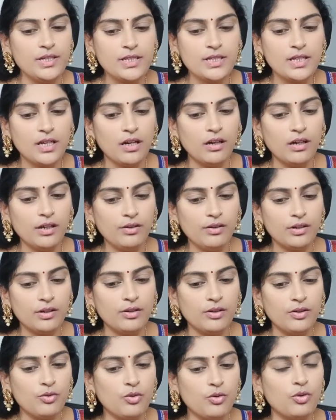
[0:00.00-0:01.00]
or
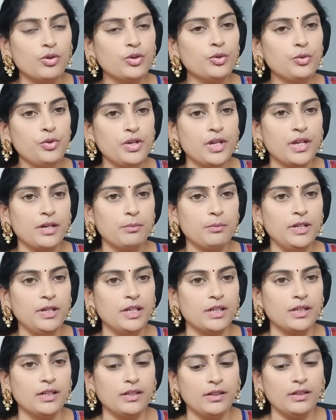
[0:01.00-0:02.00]
you go to terminal.
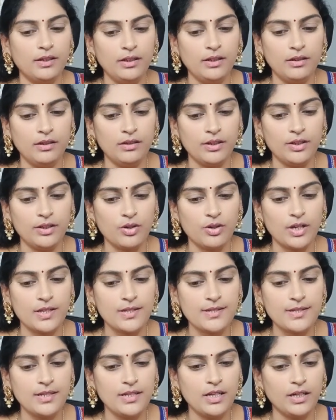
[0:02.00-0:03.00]
Here you can
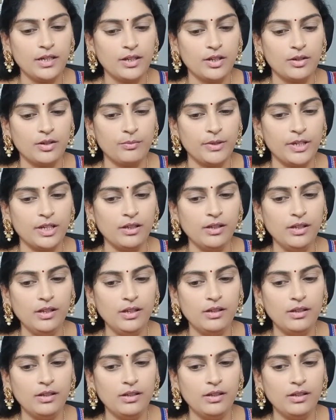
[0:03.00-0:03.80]
see the terminal,